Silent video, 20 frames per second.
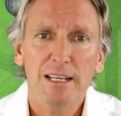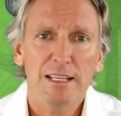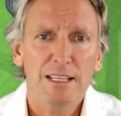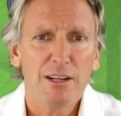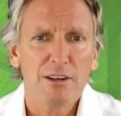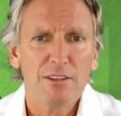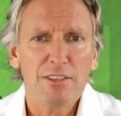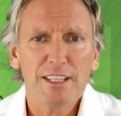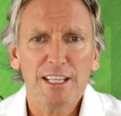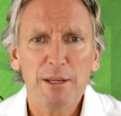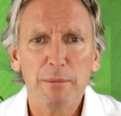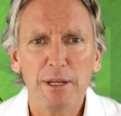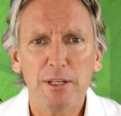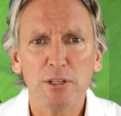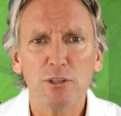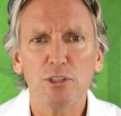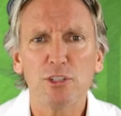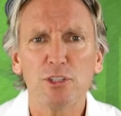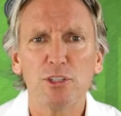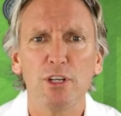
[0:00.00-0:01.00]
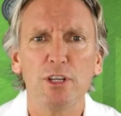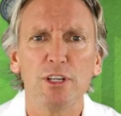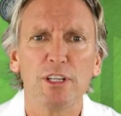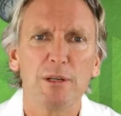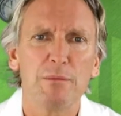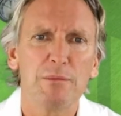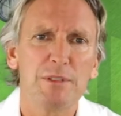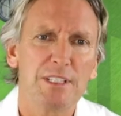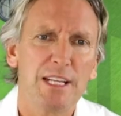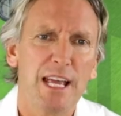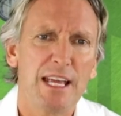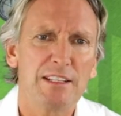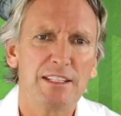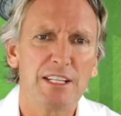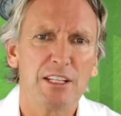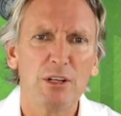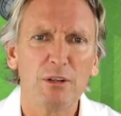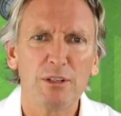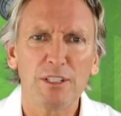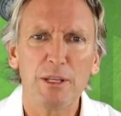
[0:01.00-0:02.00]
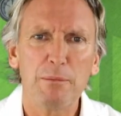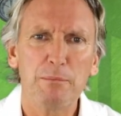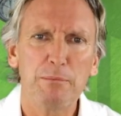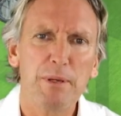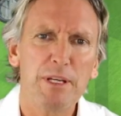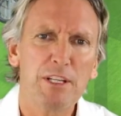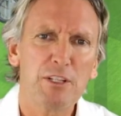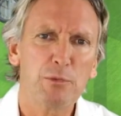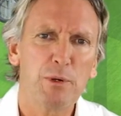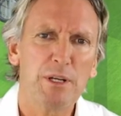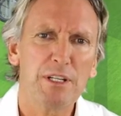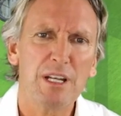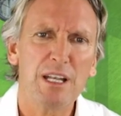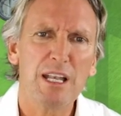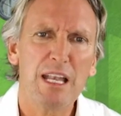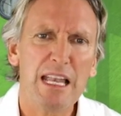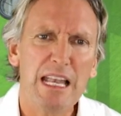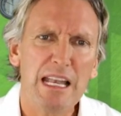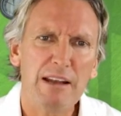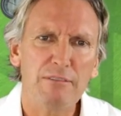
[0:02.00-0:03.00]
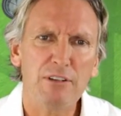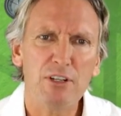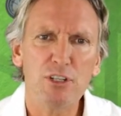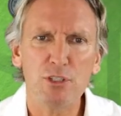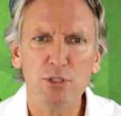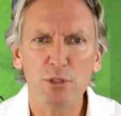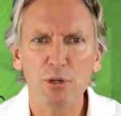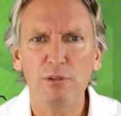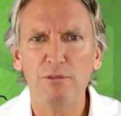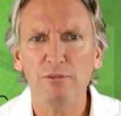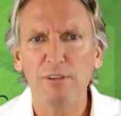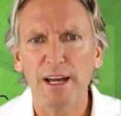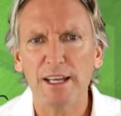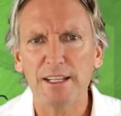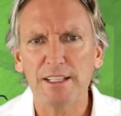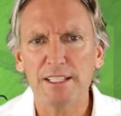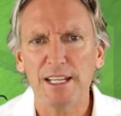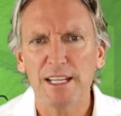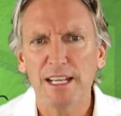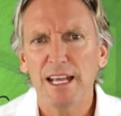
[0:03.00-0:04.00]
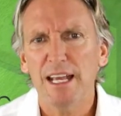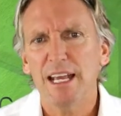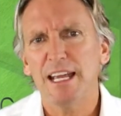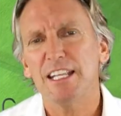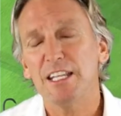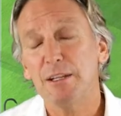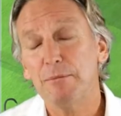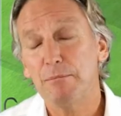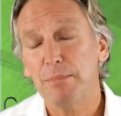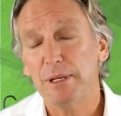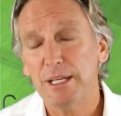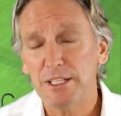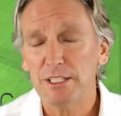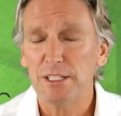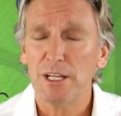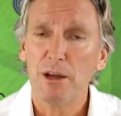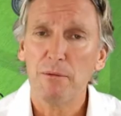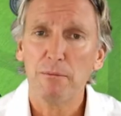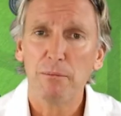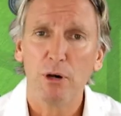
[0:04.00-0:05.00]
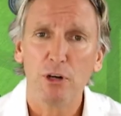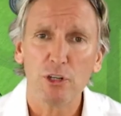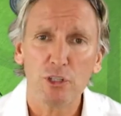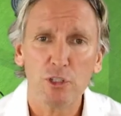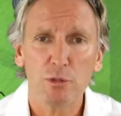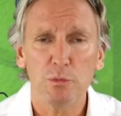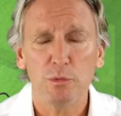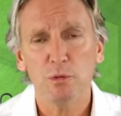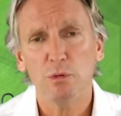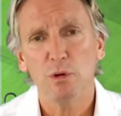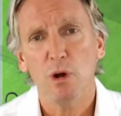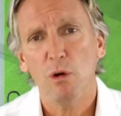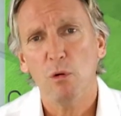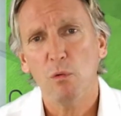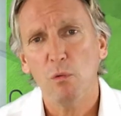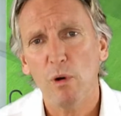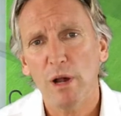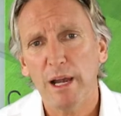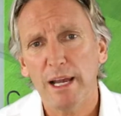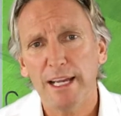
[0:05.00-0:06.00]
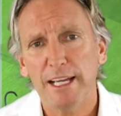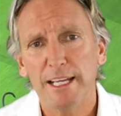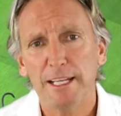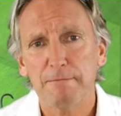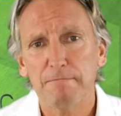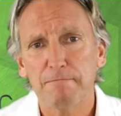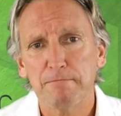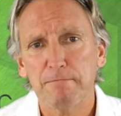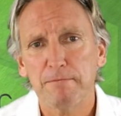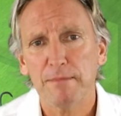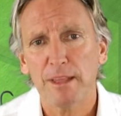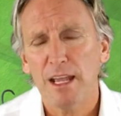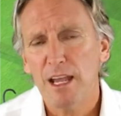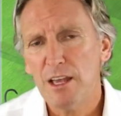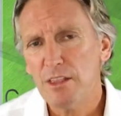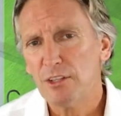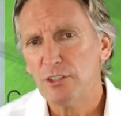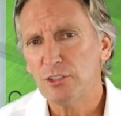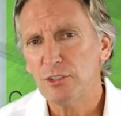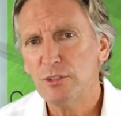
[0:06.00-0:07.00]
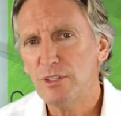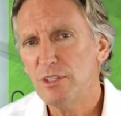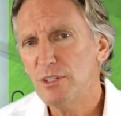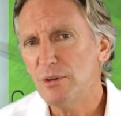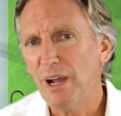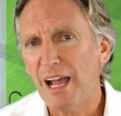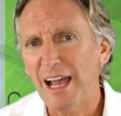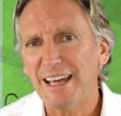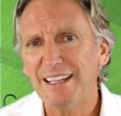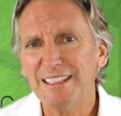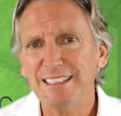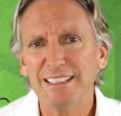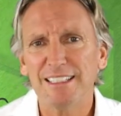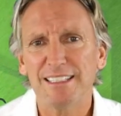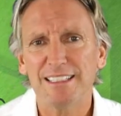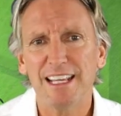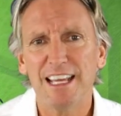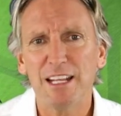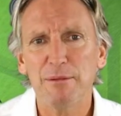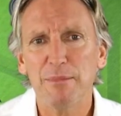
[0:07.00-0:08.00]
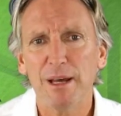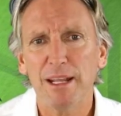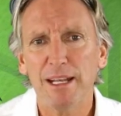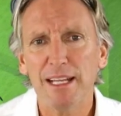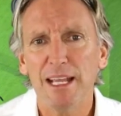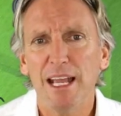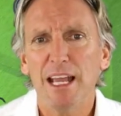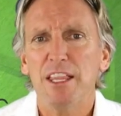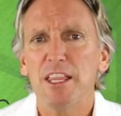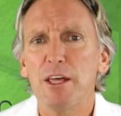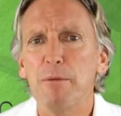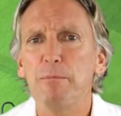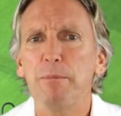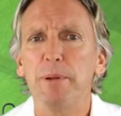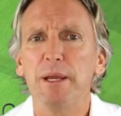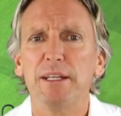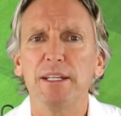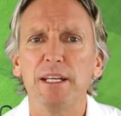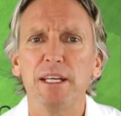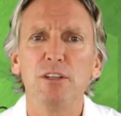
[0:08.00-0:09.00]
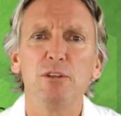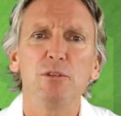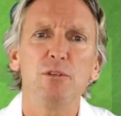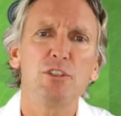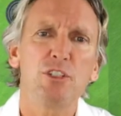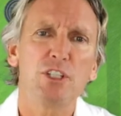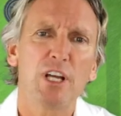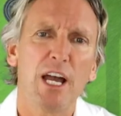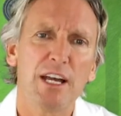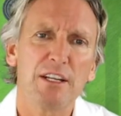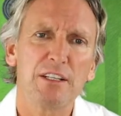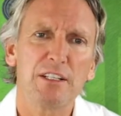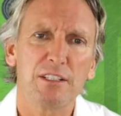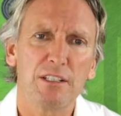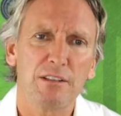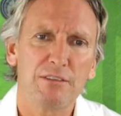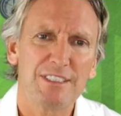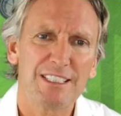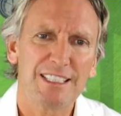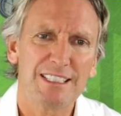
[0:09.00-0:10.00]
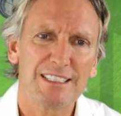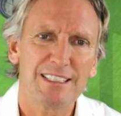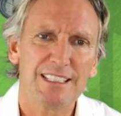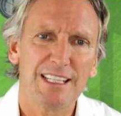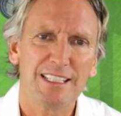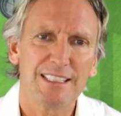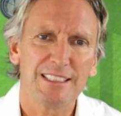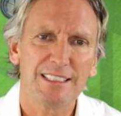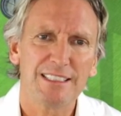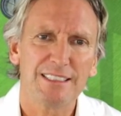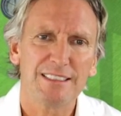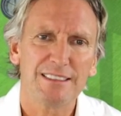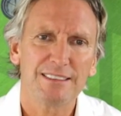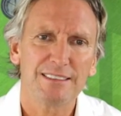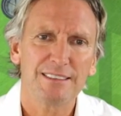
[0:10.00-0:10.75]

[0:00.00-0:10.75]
Think about your circumstances. Look at the best way to leverage your funds in the best possible way. The sooner you understand money, the better your chances of success.